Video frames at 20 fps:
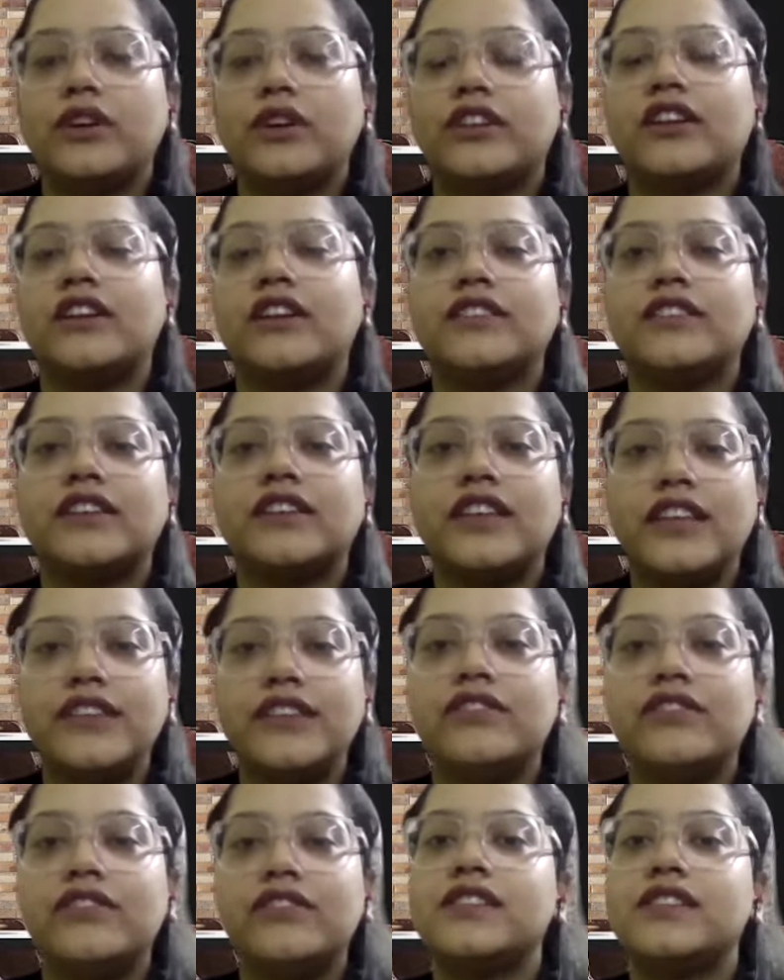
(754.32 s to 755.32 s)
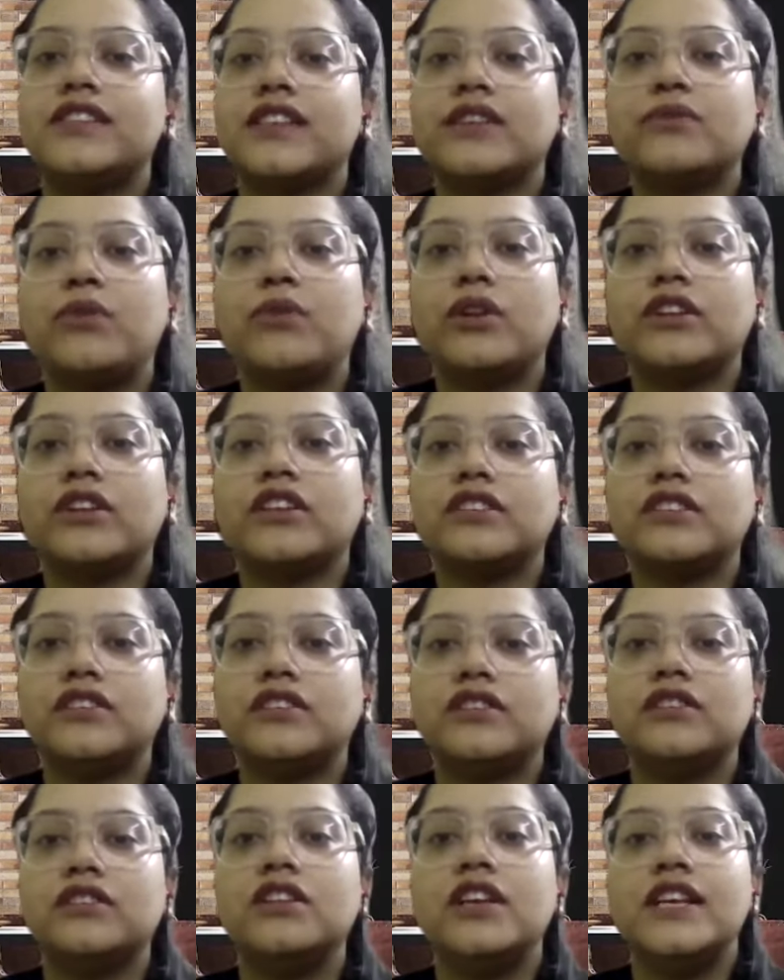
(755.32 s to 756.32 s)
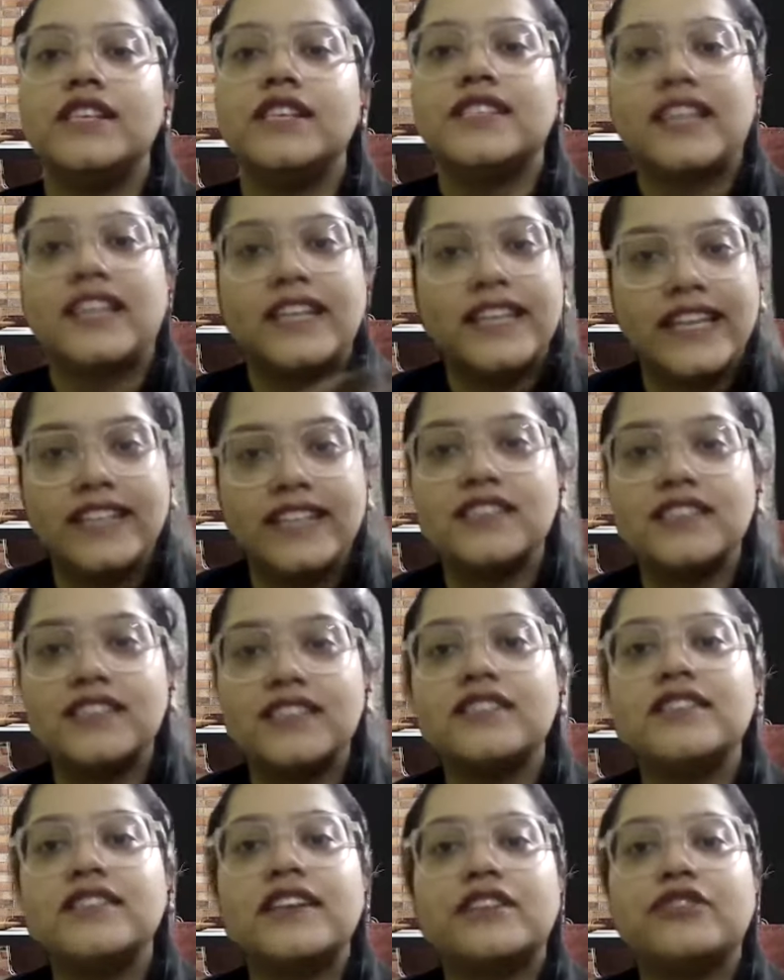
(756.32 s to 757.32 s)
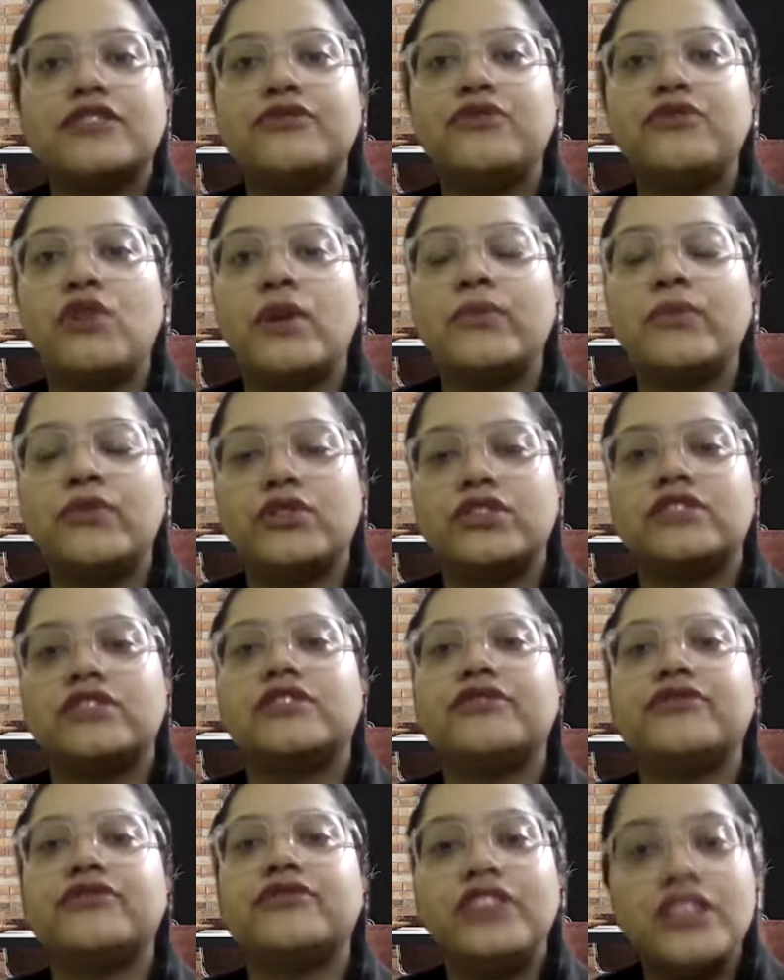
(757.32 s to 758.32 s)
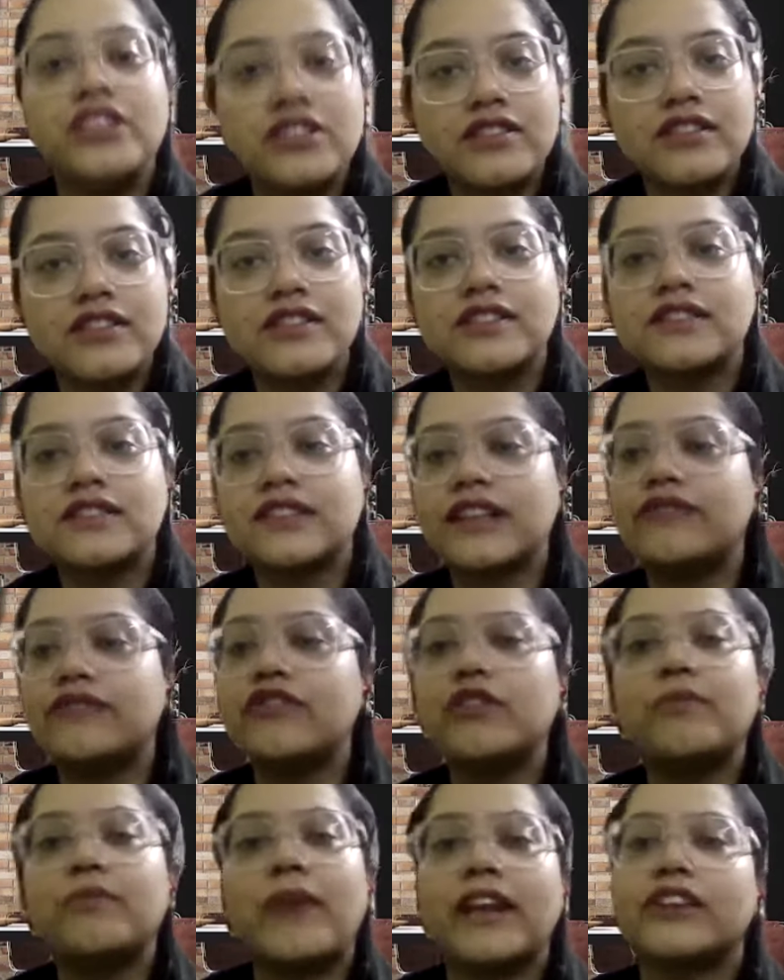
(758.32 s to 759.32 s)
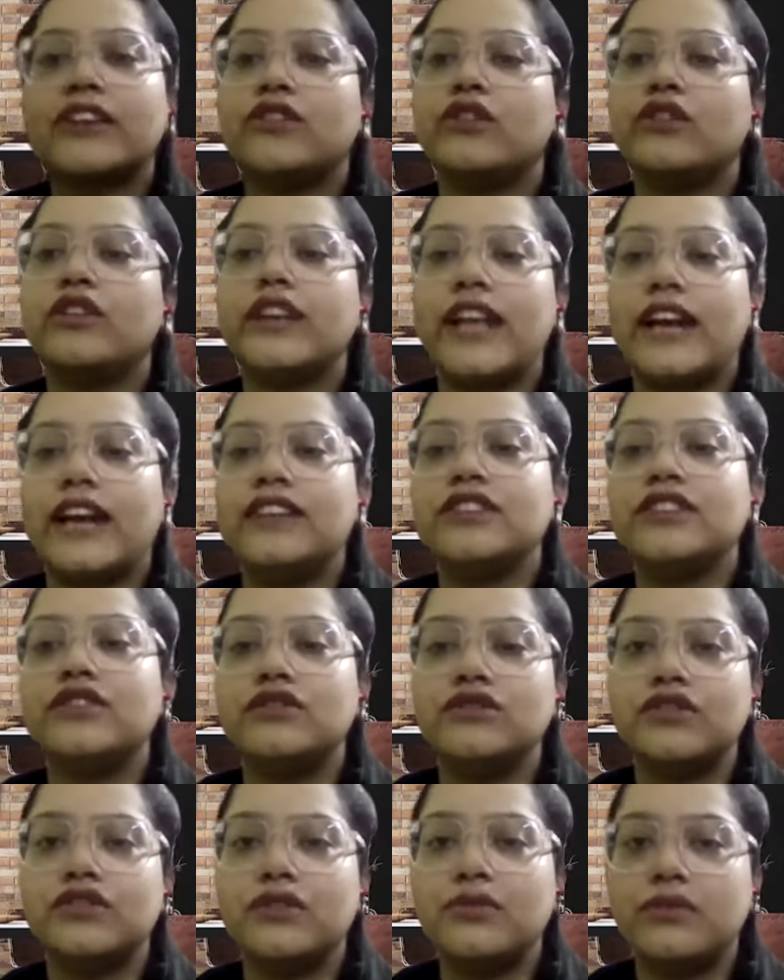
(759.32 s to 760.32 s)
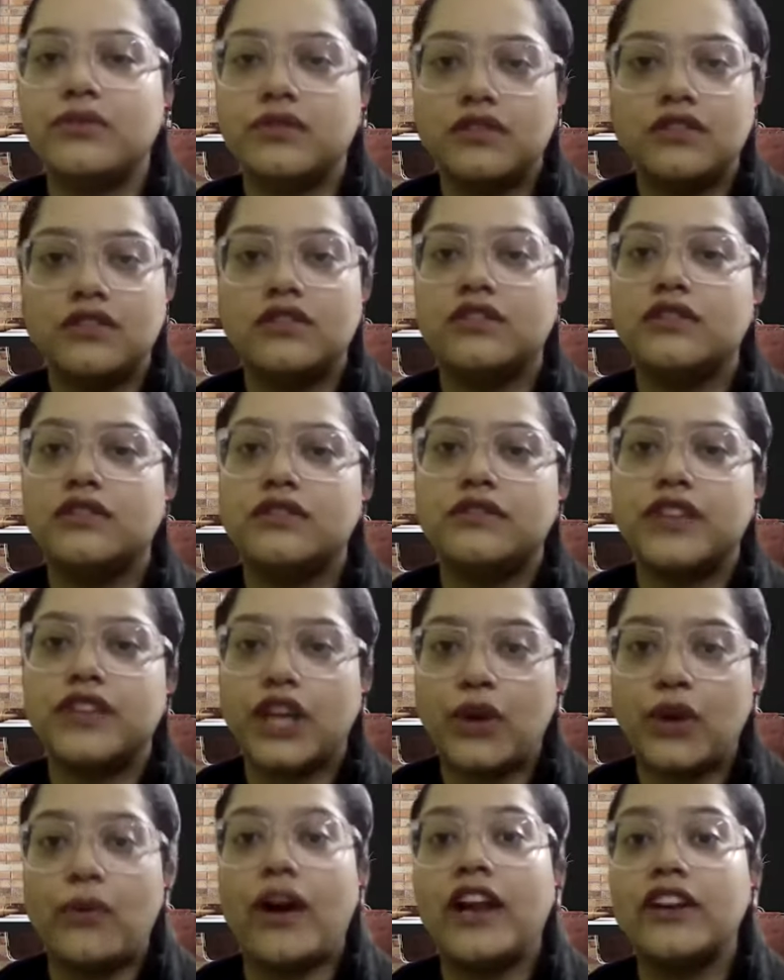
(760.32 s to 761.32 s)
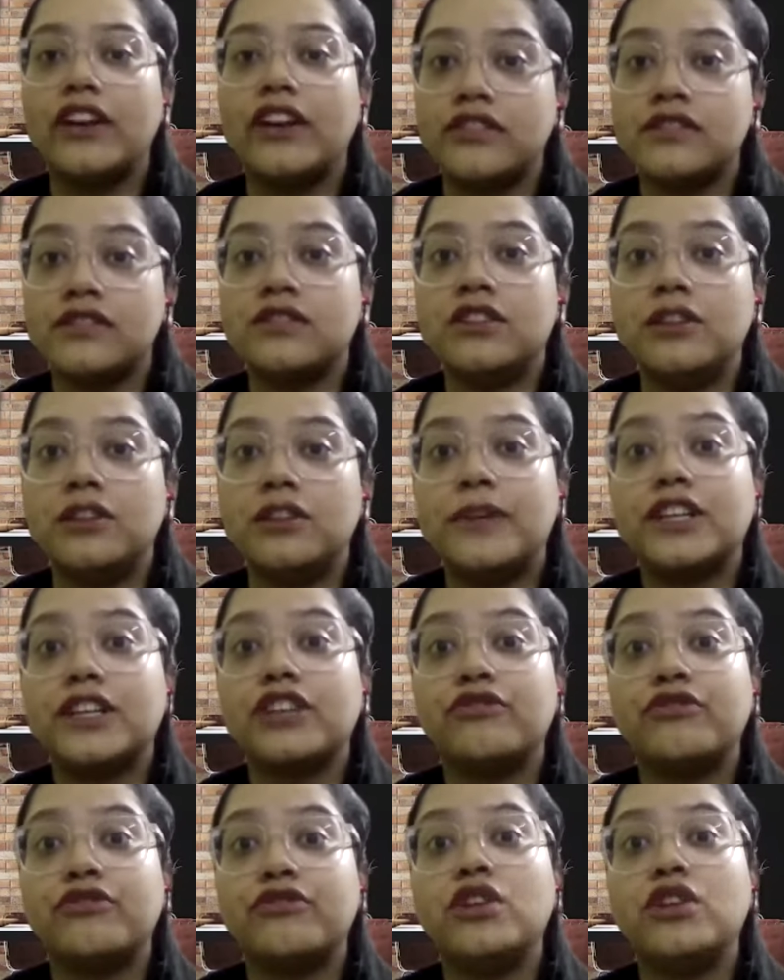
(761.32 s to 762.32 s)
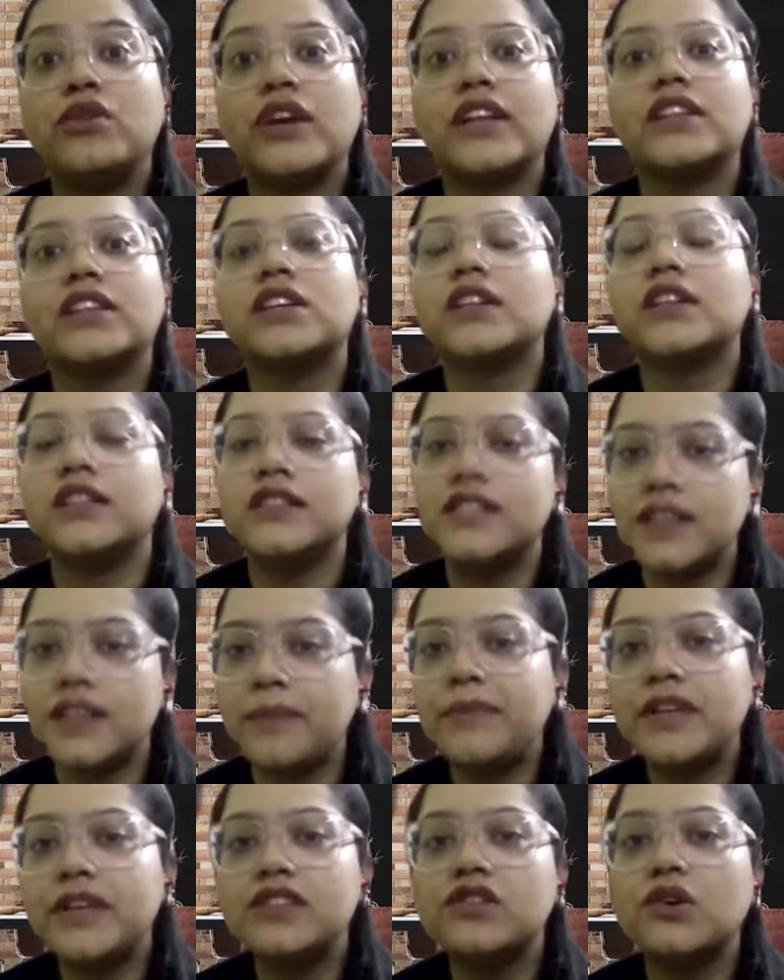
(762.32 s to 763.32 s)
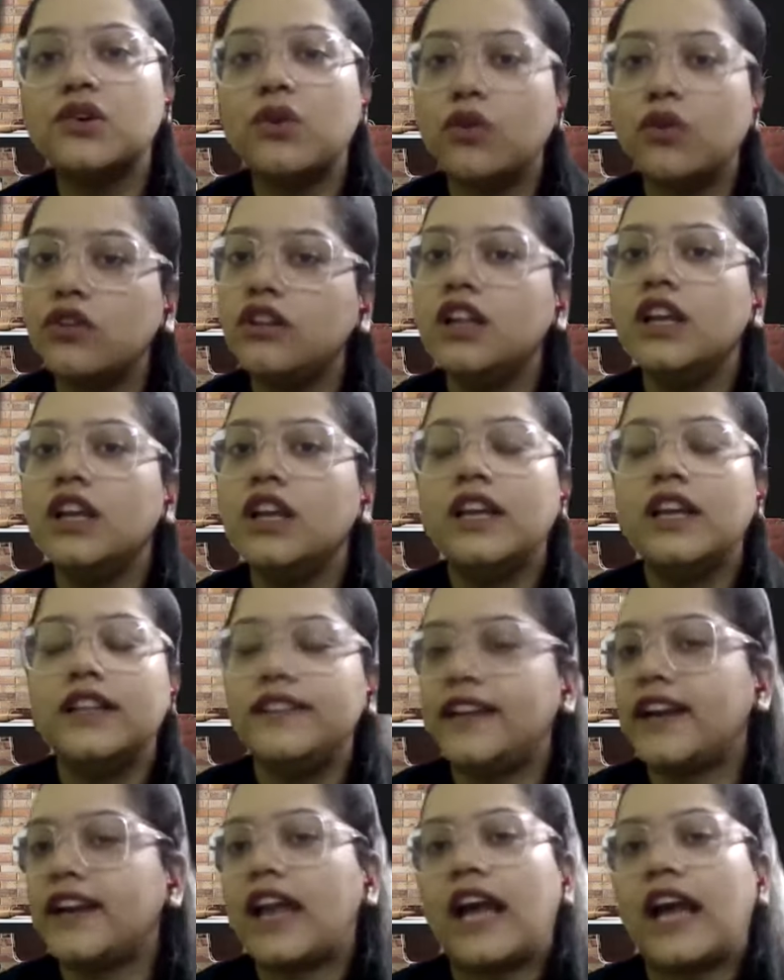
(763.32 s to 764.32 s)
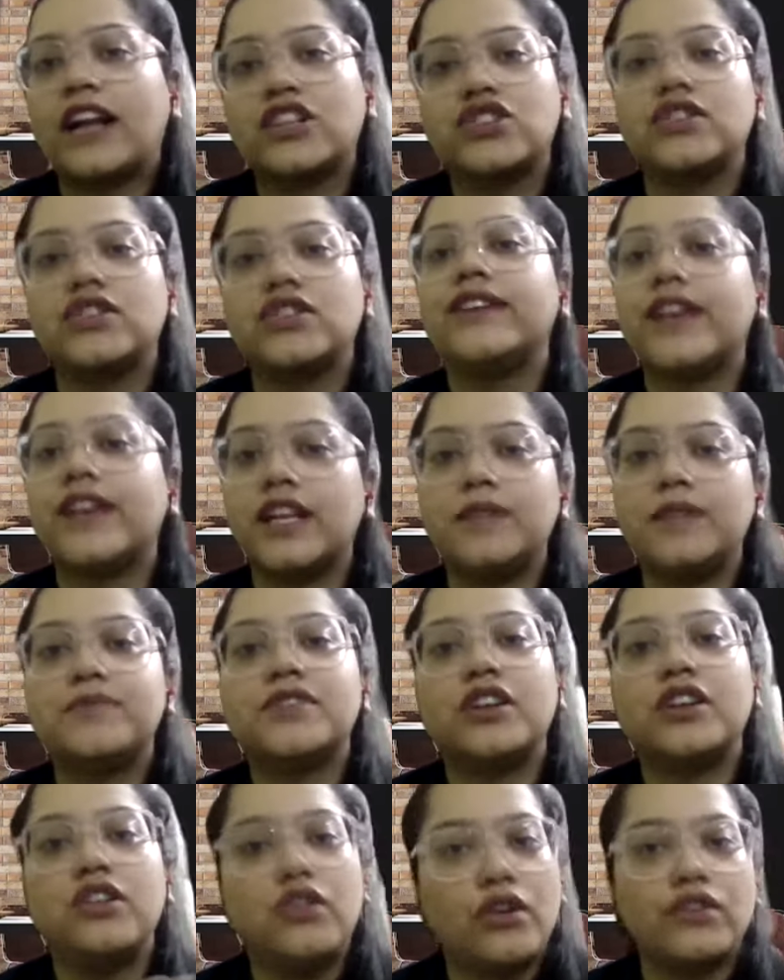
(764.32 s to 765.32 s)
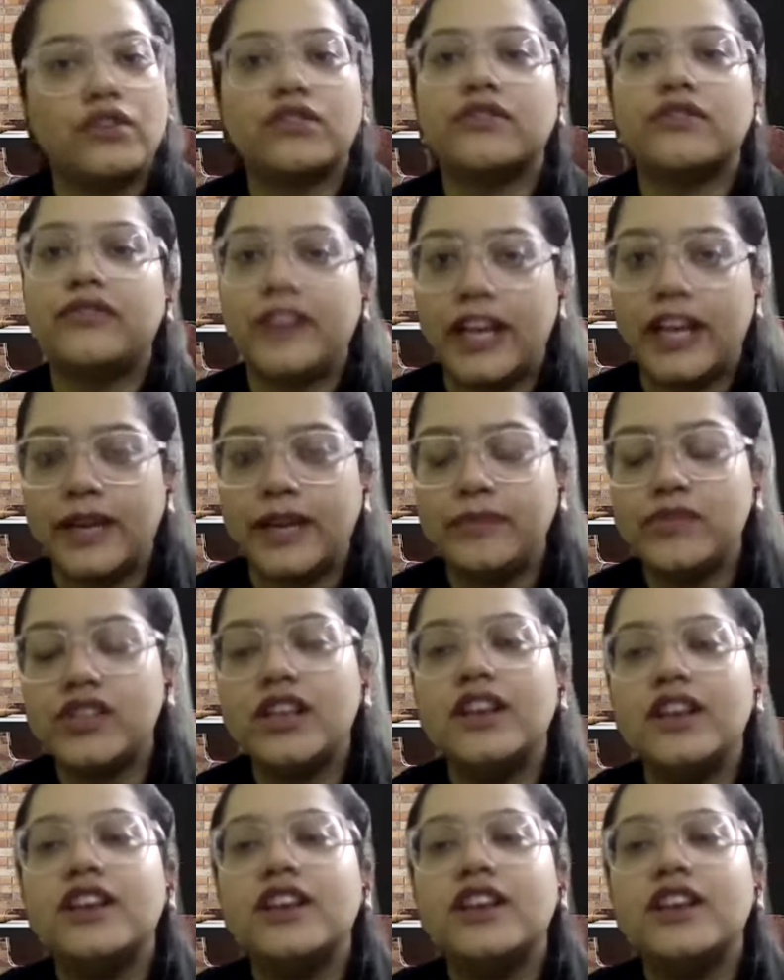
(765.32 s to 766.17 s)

are the keywords and what are the sentences that are formed, what are the features, then we might not land into the required result. But if we look at the concept as a whole, that actually helps a lot of times.